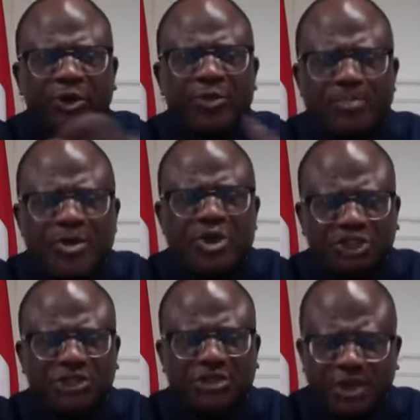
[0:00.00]

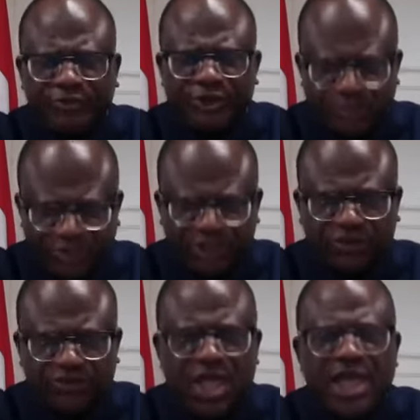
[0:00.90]
promotion of innovation.